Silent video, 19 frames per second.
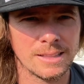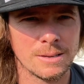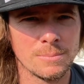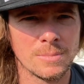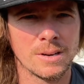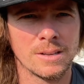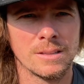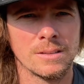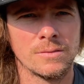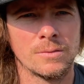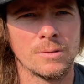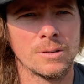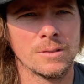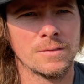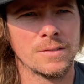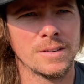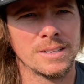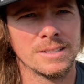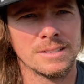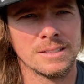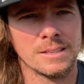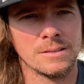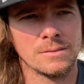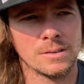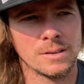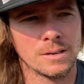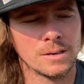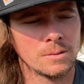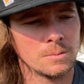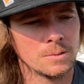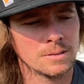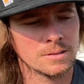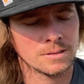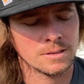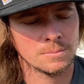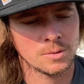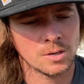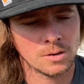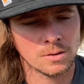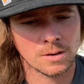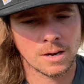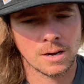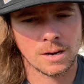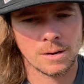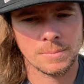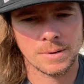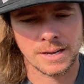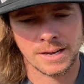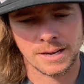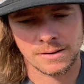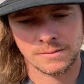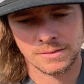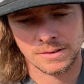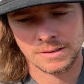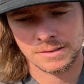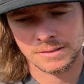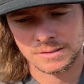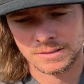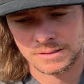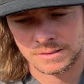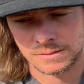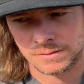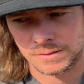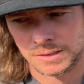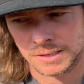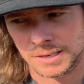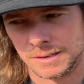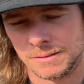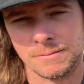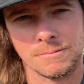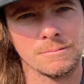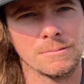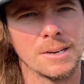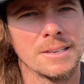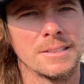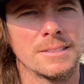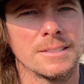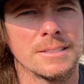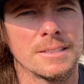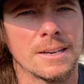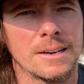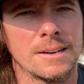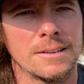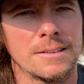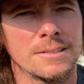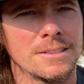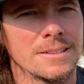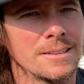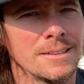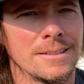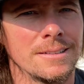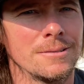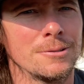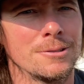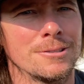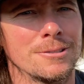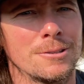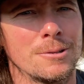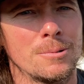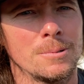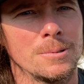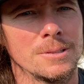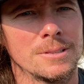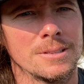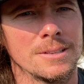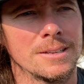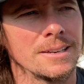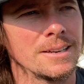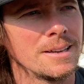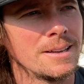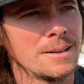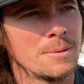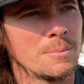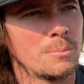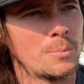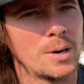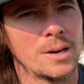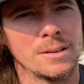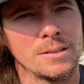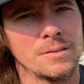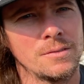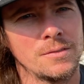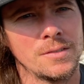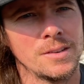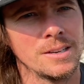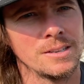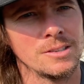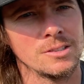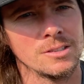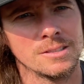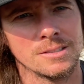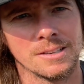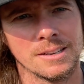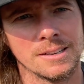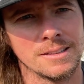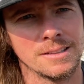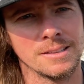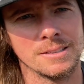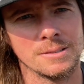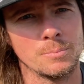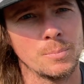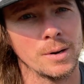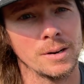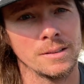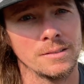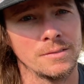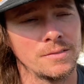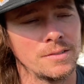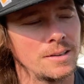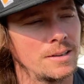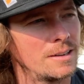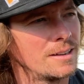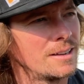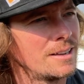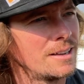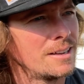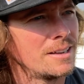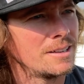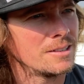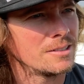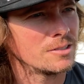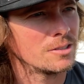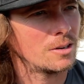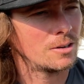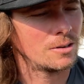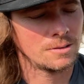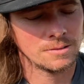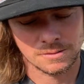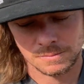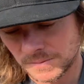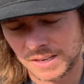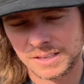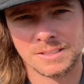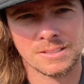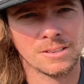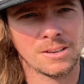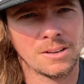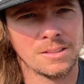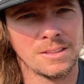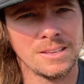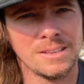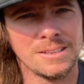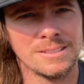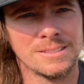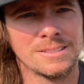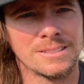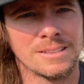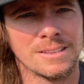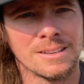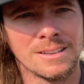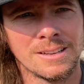them on the Ford Festiva with some Yokohama Advents, the freaking racing tires, and it was the coolest thing. Barely fit, just like these barely fit. So I saw these